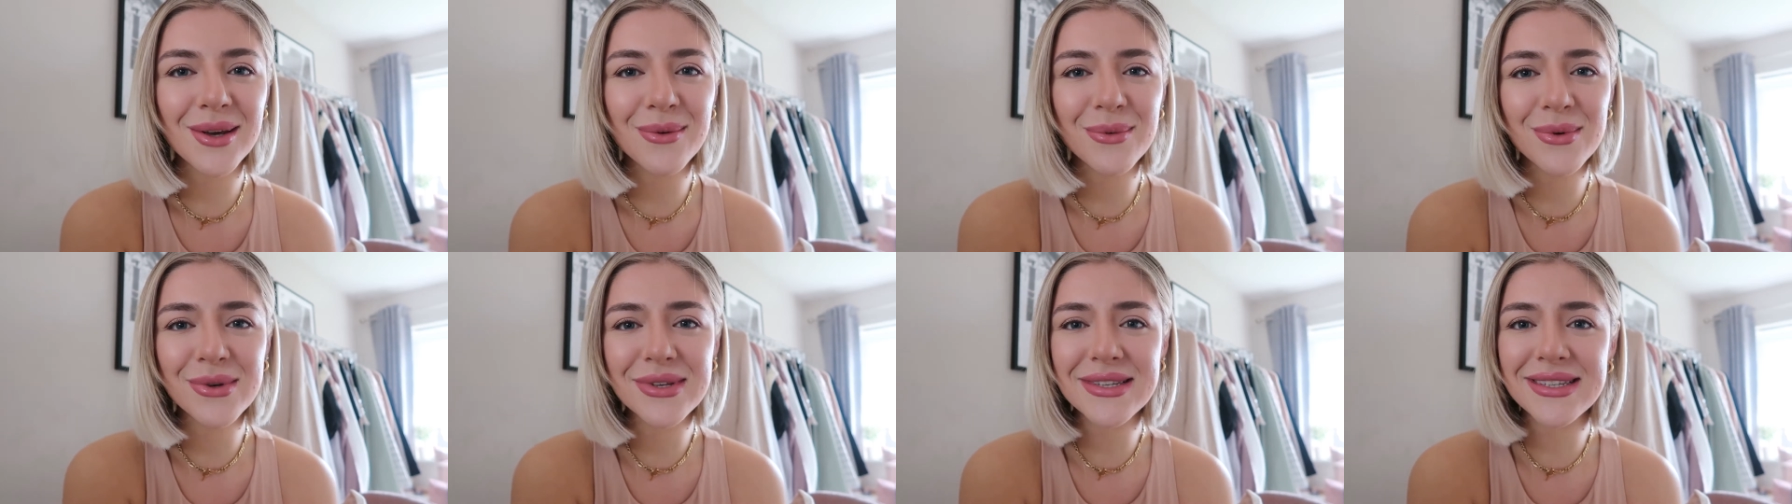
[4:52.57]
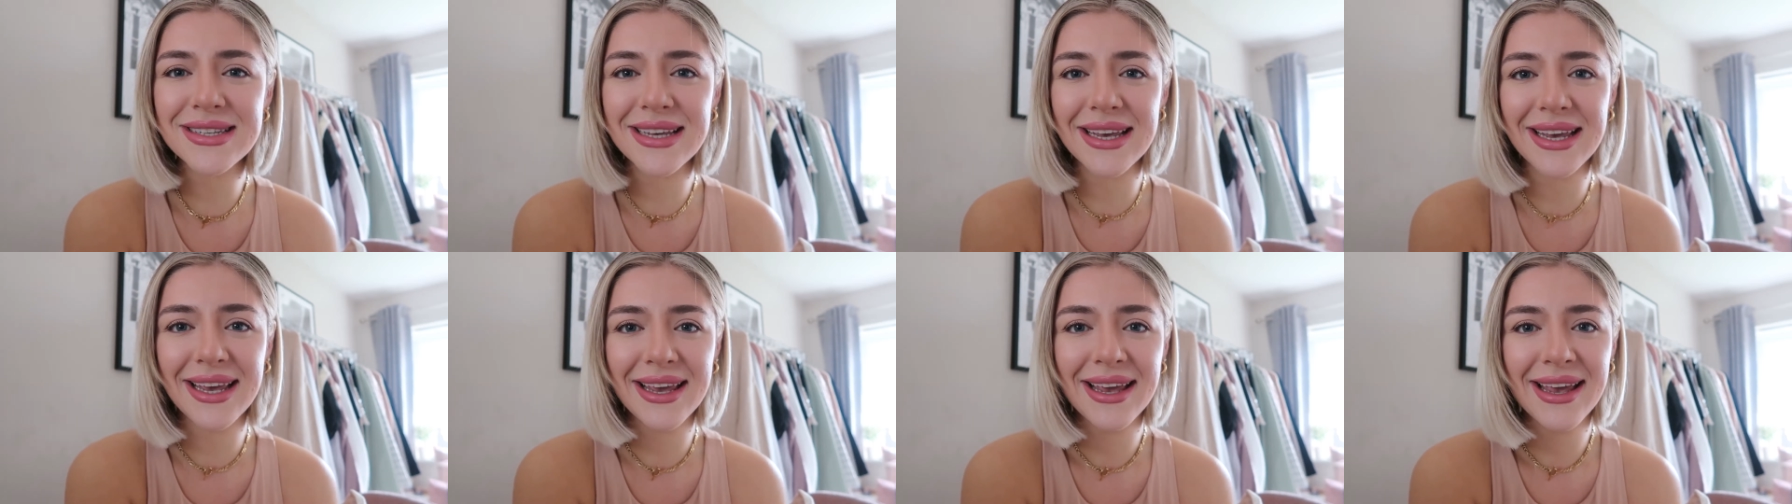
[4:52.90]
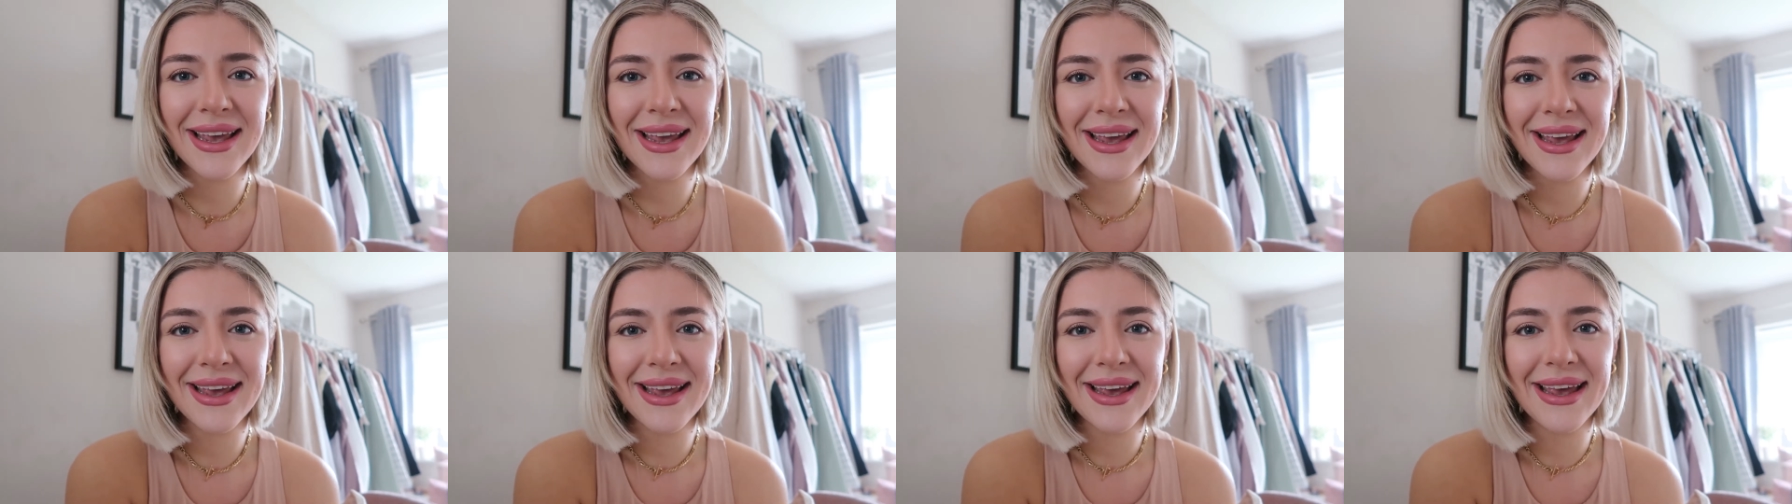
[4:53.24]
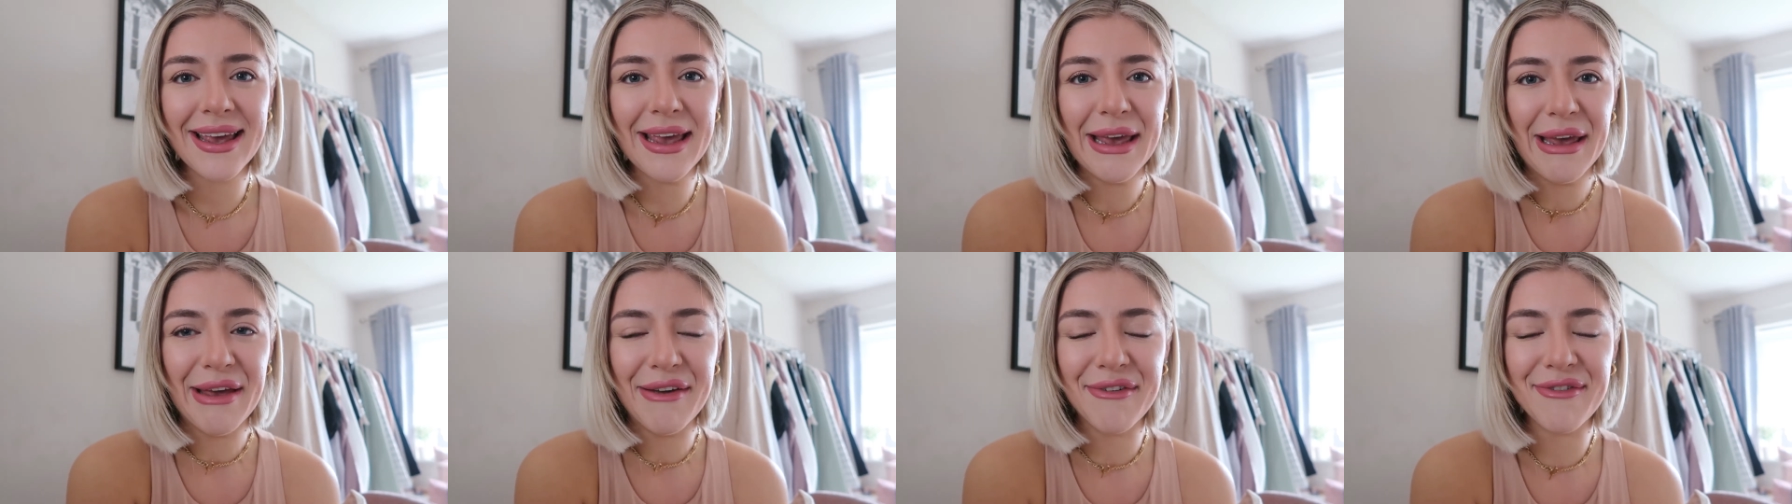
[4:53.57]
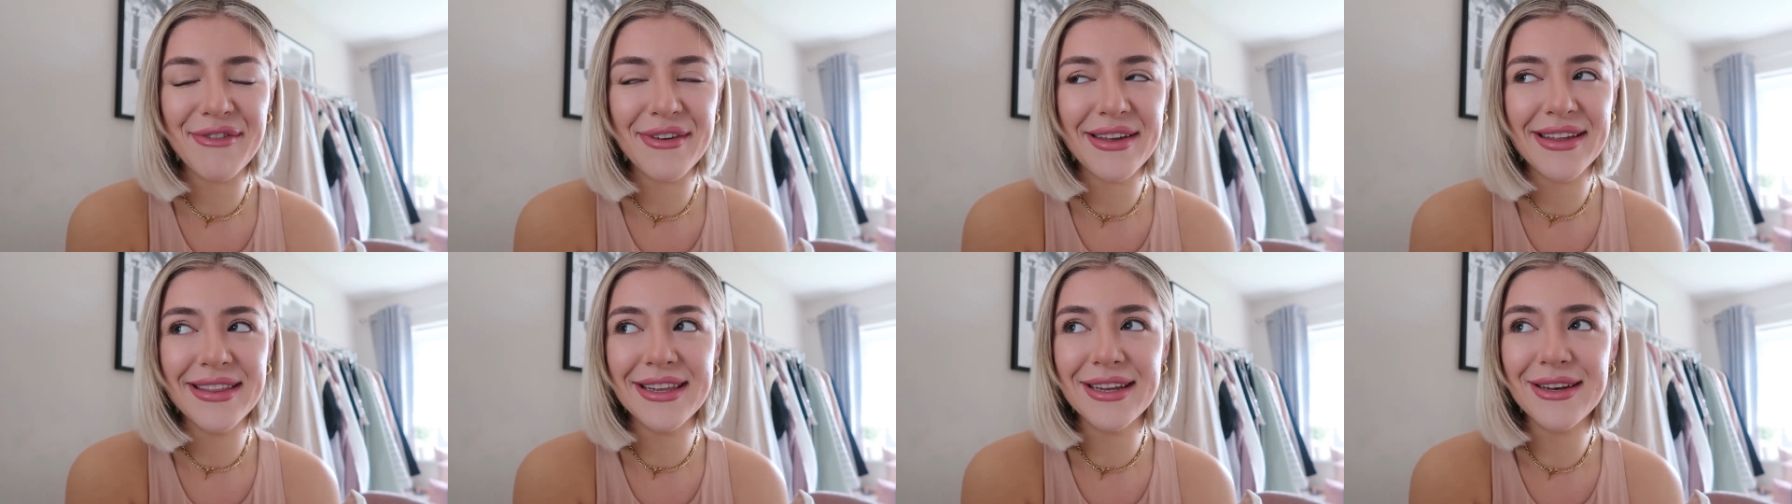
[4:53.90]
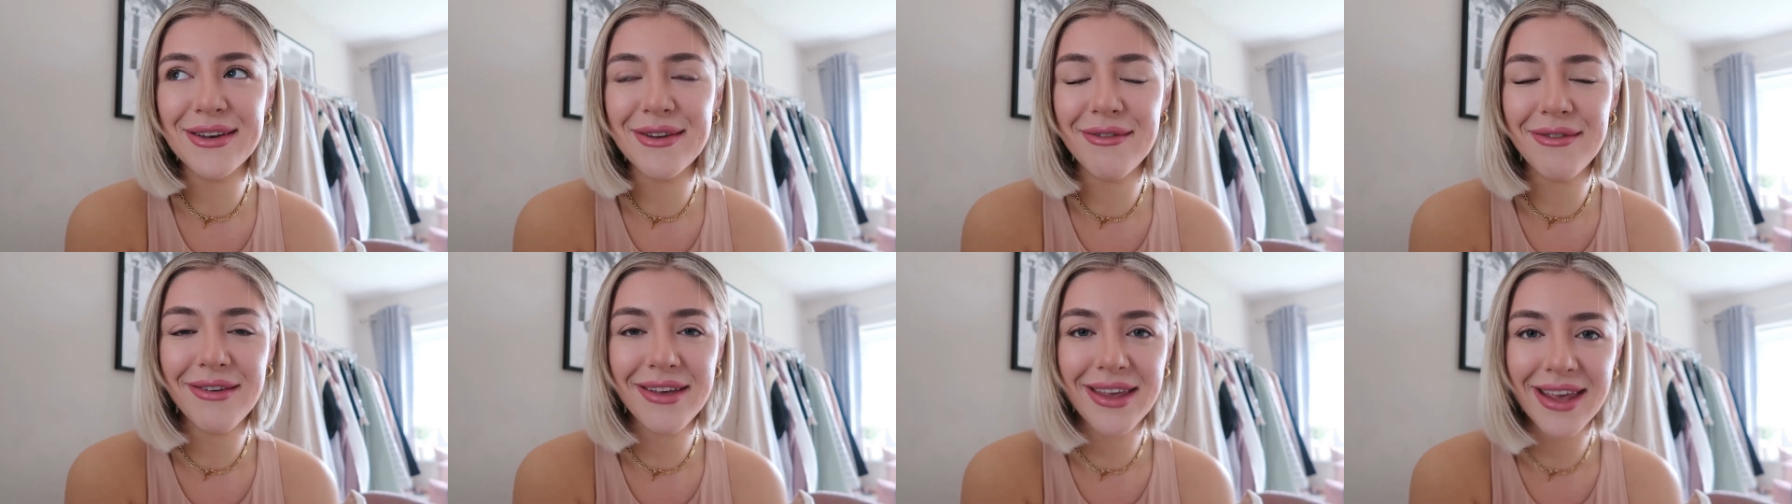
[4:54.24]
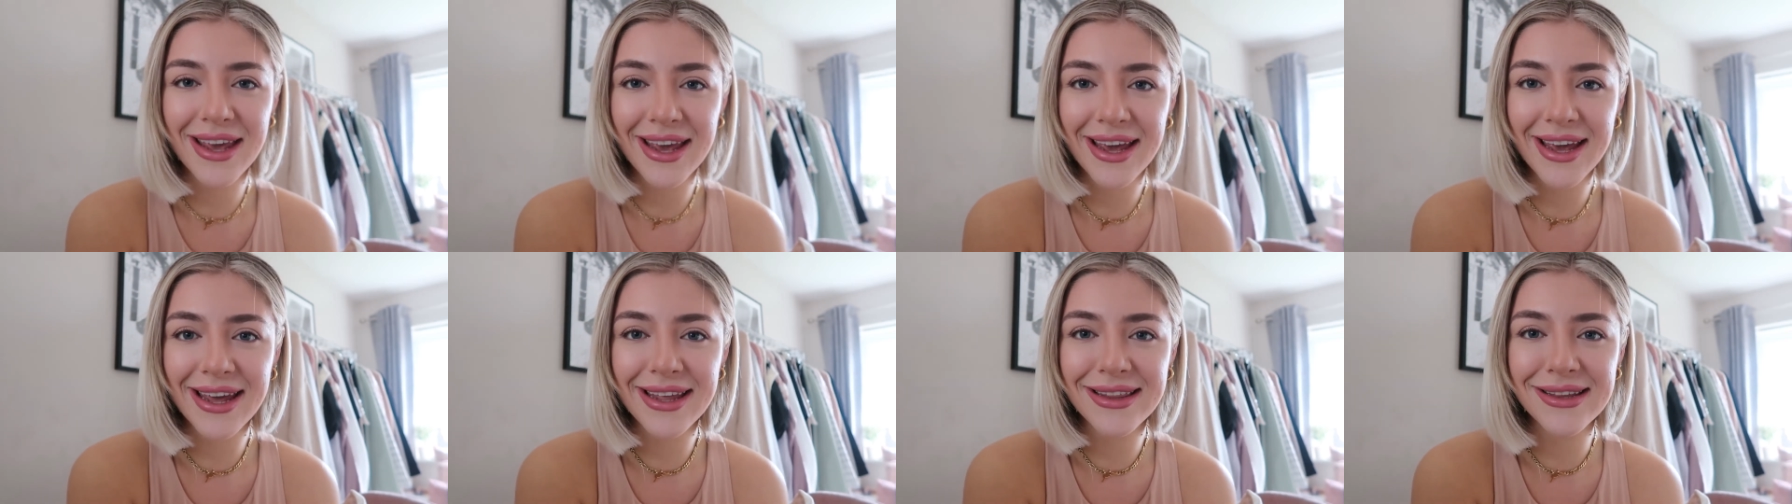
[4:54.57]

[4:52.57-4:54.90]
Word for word: we'll see if in the new year